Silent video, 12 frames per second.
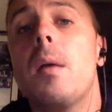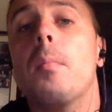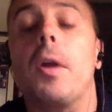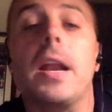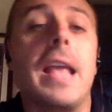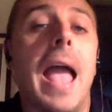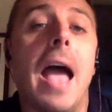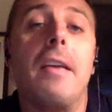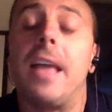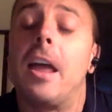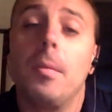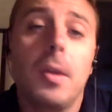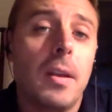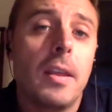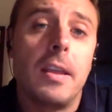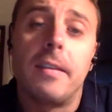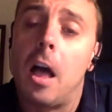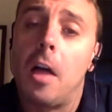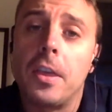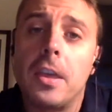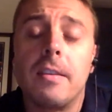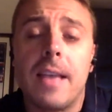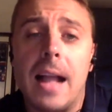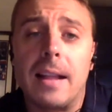Brady has Edelman. He's healthy.
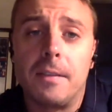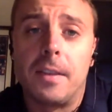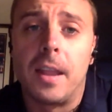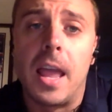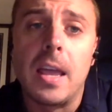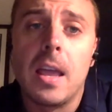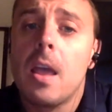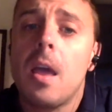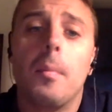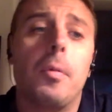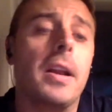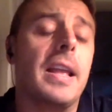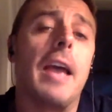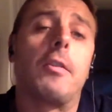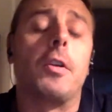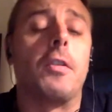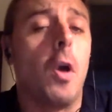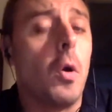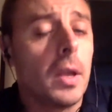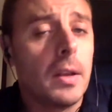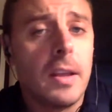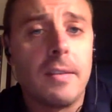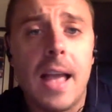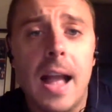He's active today. Brady has Chris Hogan.
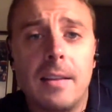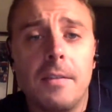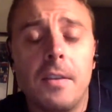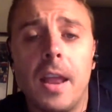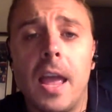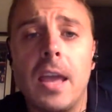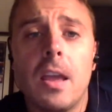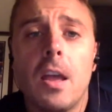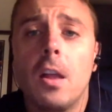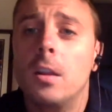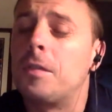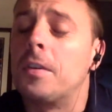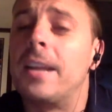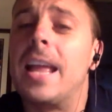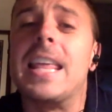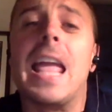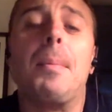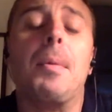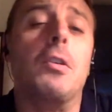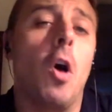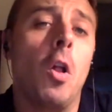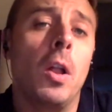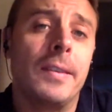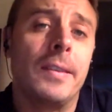He's active today. Look for Danny
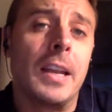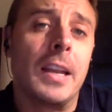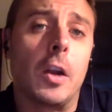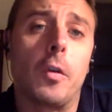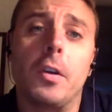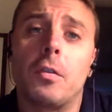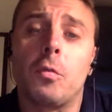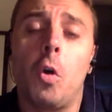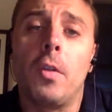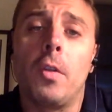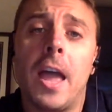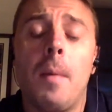Amendola to get an increased role now.